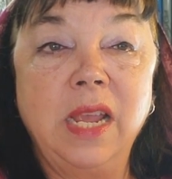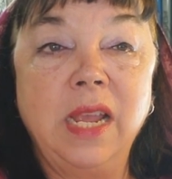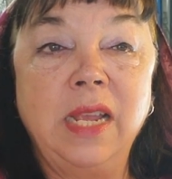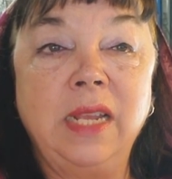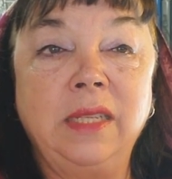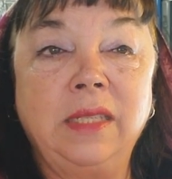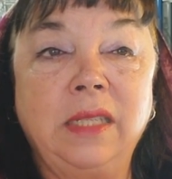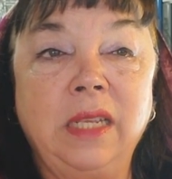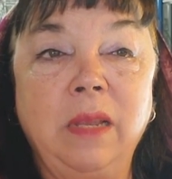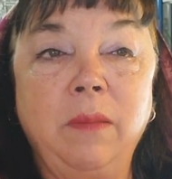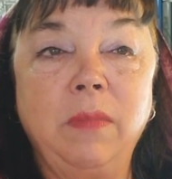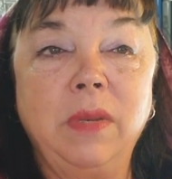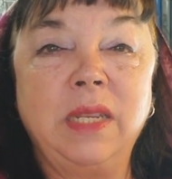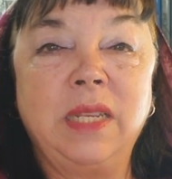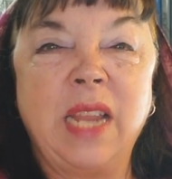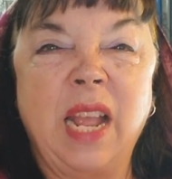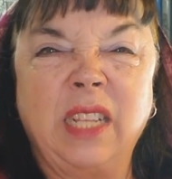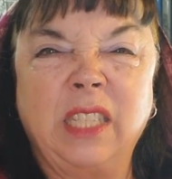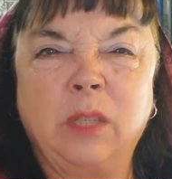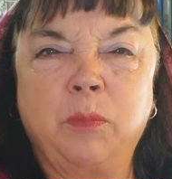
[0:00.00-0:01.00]
He seemed
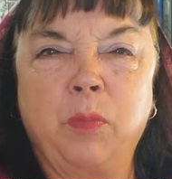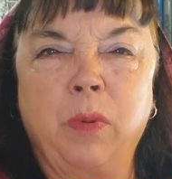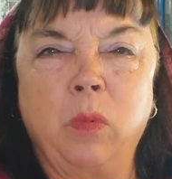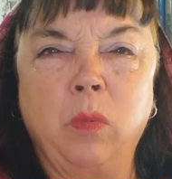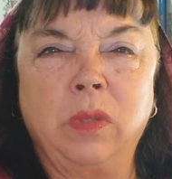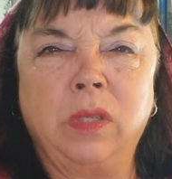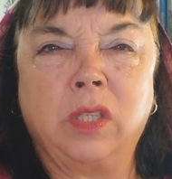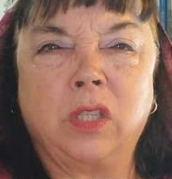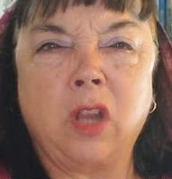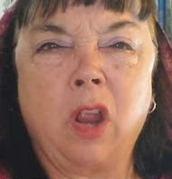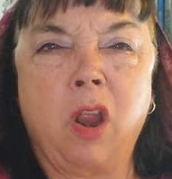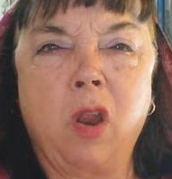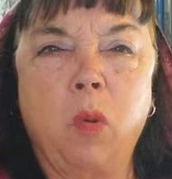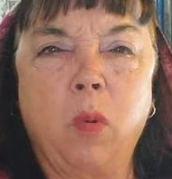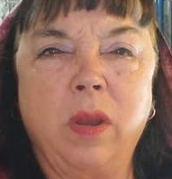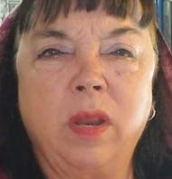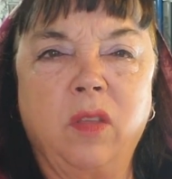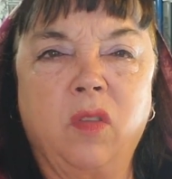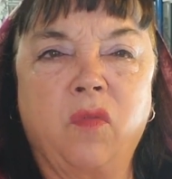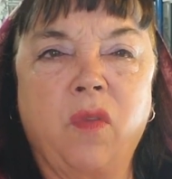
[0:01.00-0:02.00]
desperate with sorrow
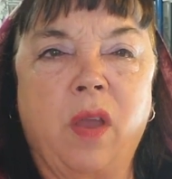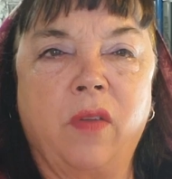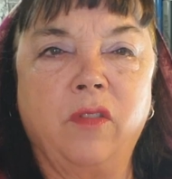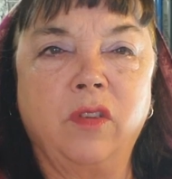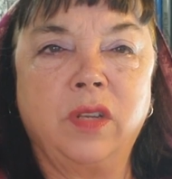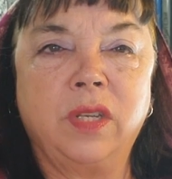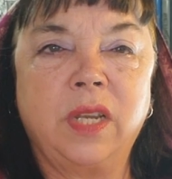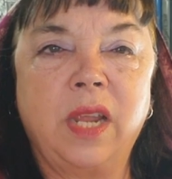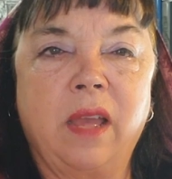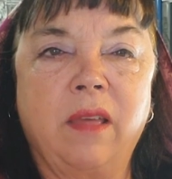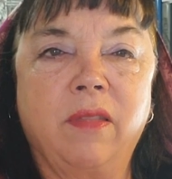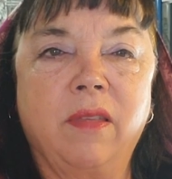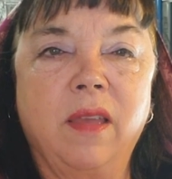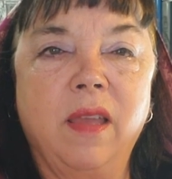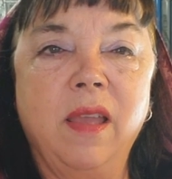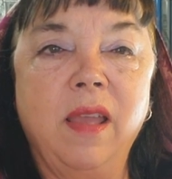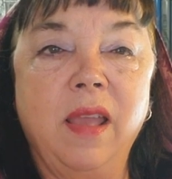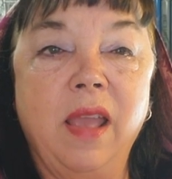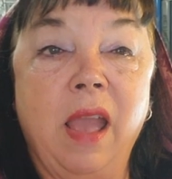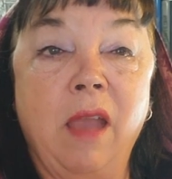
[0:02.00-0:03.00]
at his father's death,
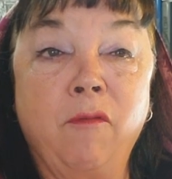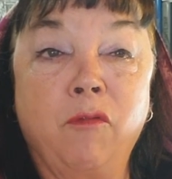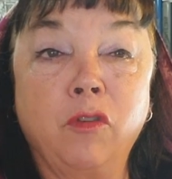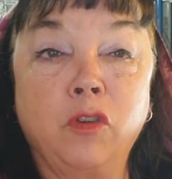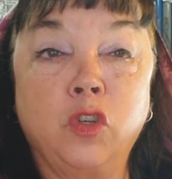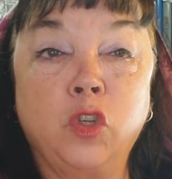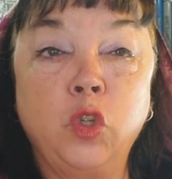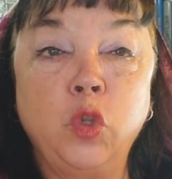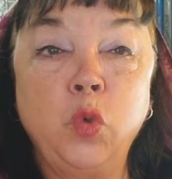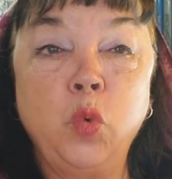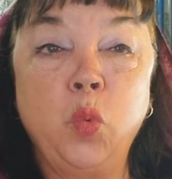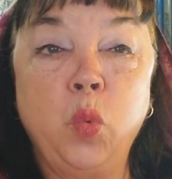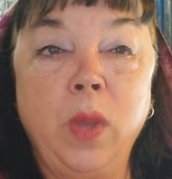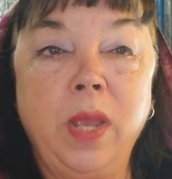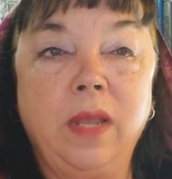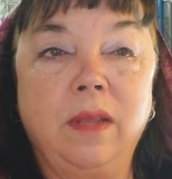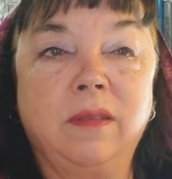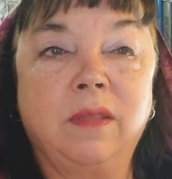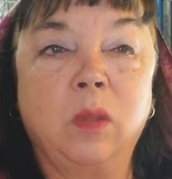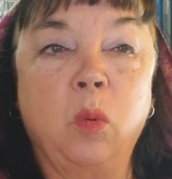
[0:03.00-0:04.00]
and for 2
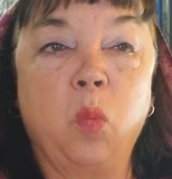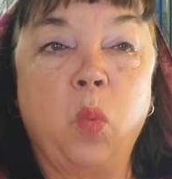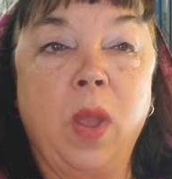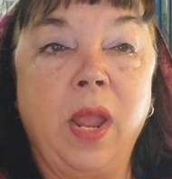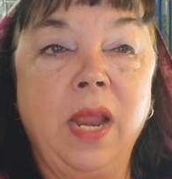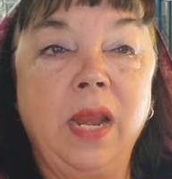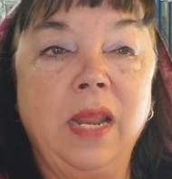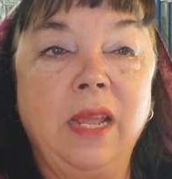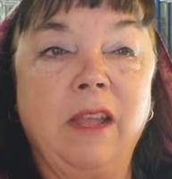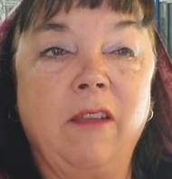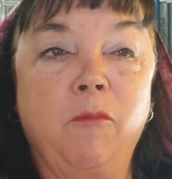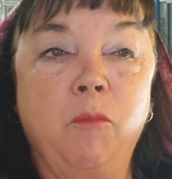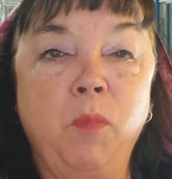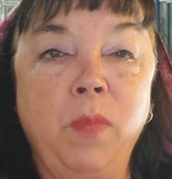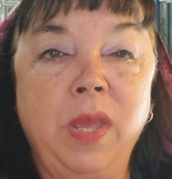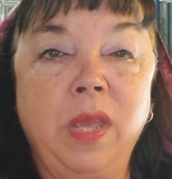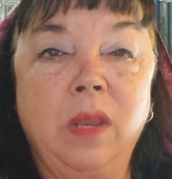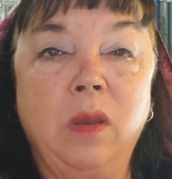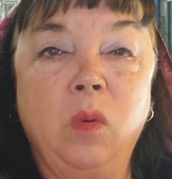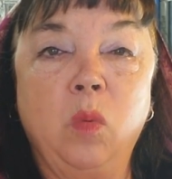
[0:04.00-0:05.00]
weeks the wailing of
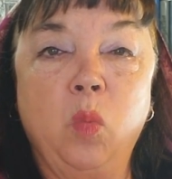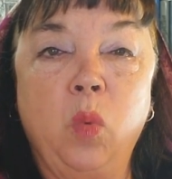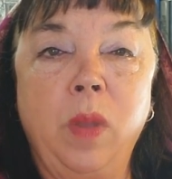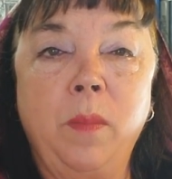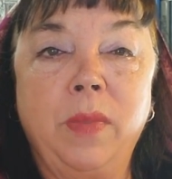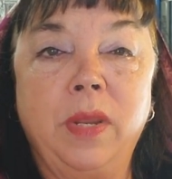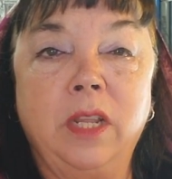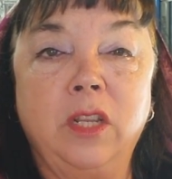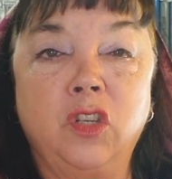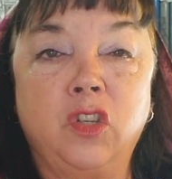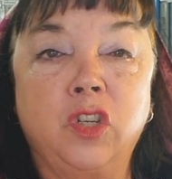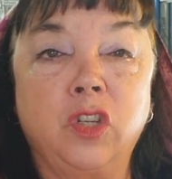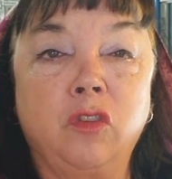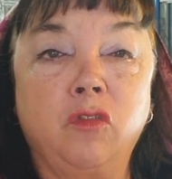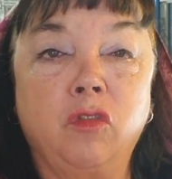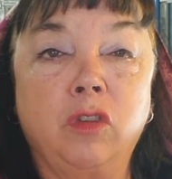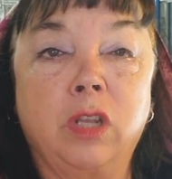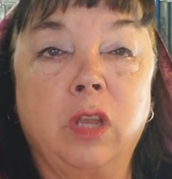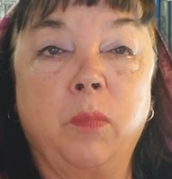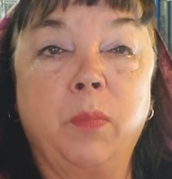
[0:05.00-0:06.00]
men, women, and
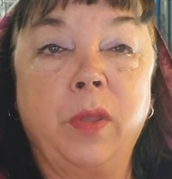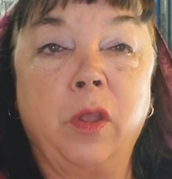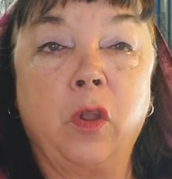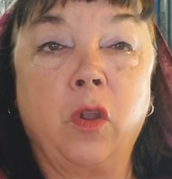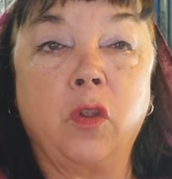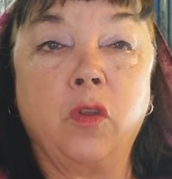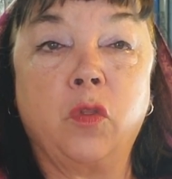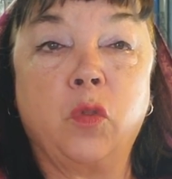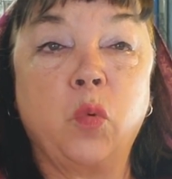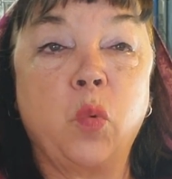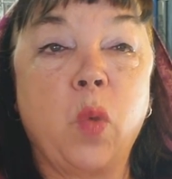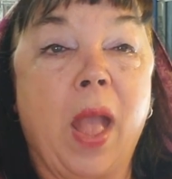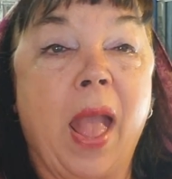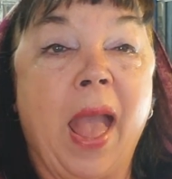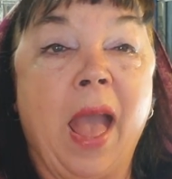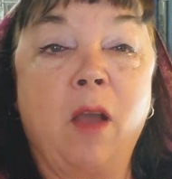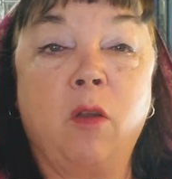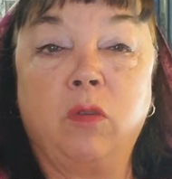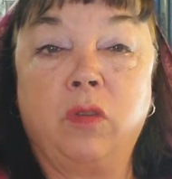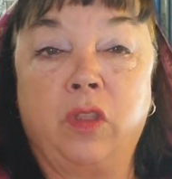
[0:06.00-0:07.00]
children could be heard
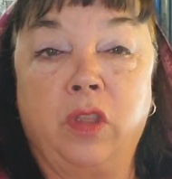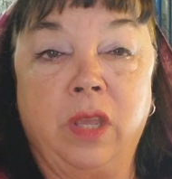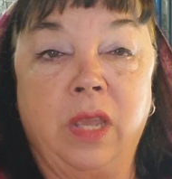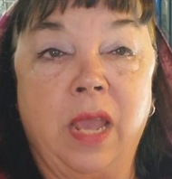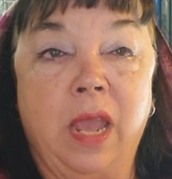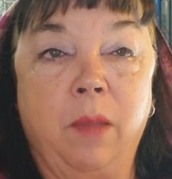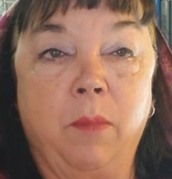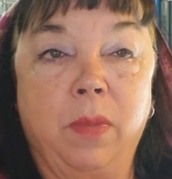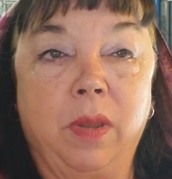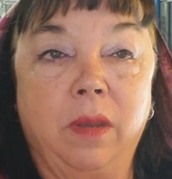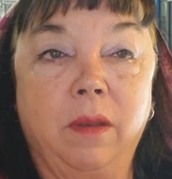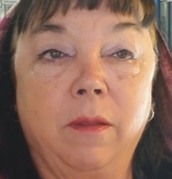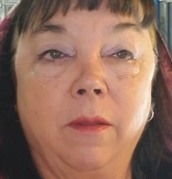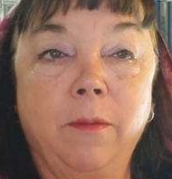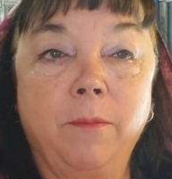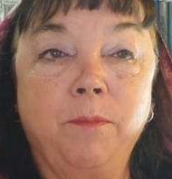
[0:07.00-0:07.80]
throughout the Yemen.